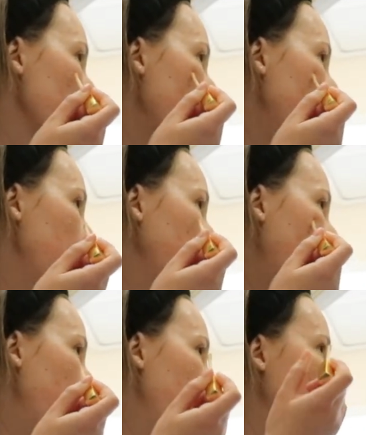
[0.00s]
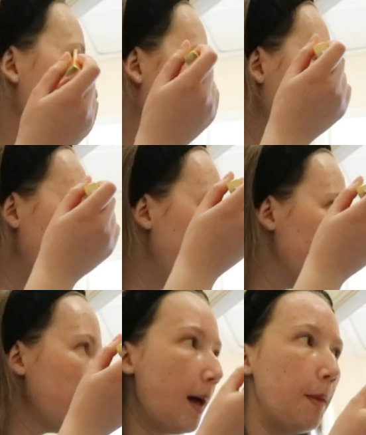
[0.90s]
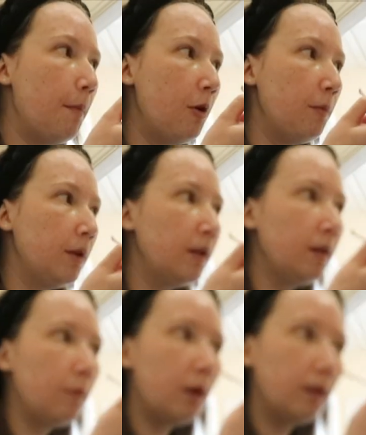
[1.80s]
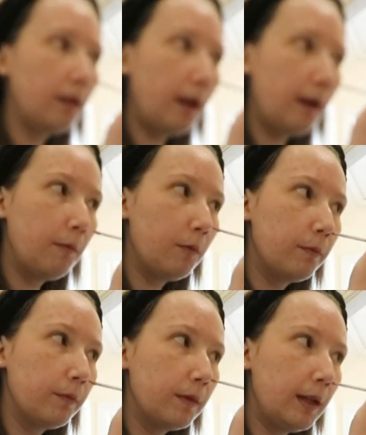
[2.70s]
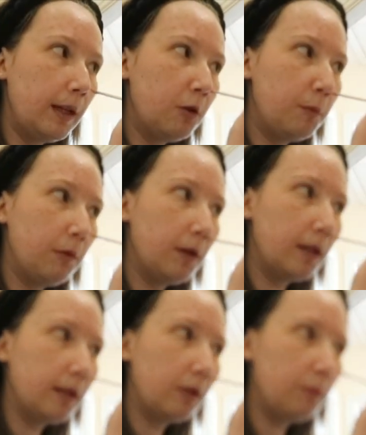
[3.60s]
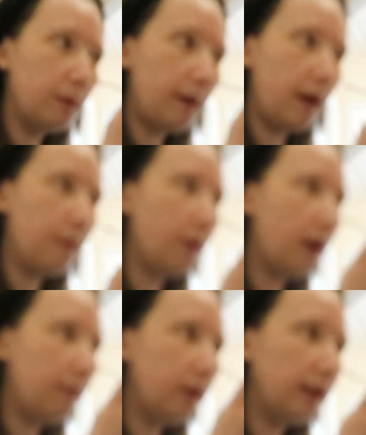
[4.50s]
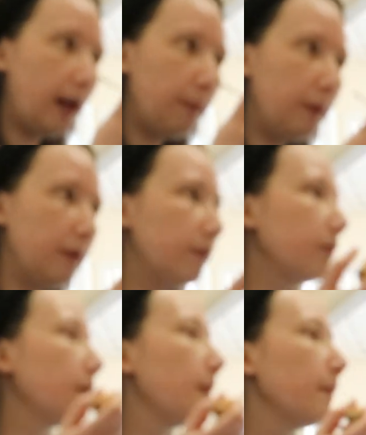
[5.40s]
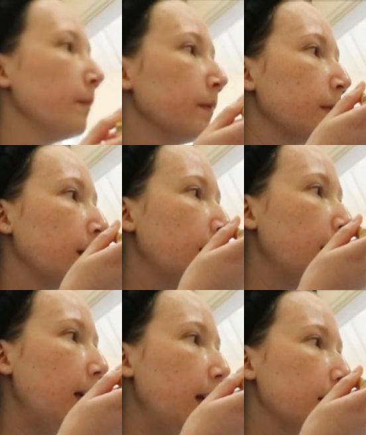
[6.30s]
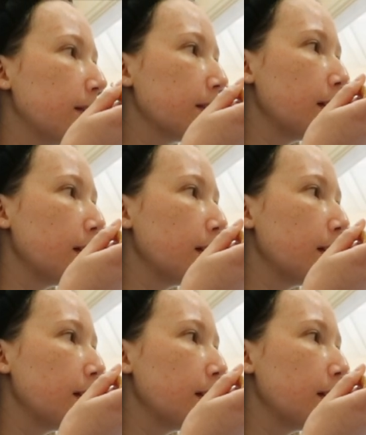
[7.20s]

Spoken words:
happy with how it is at the moment. Well, it could be worse, it could be better, but I'm really happy with it.